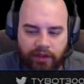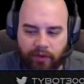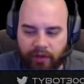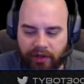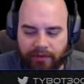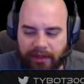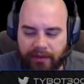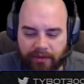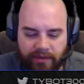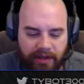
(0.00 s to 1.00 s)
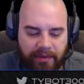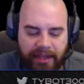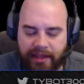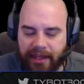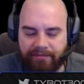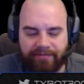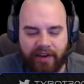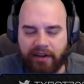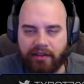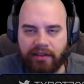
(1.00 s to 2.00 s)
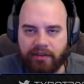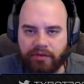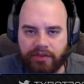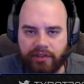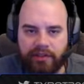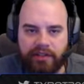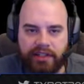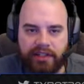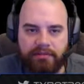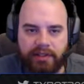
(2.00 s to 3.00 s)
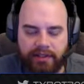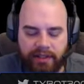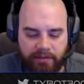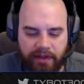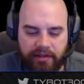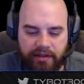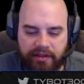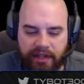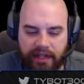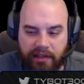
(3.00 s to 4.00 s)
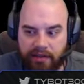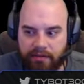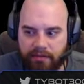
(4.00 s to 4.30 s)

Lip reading: It's going to get very little return here, but it's better than taking the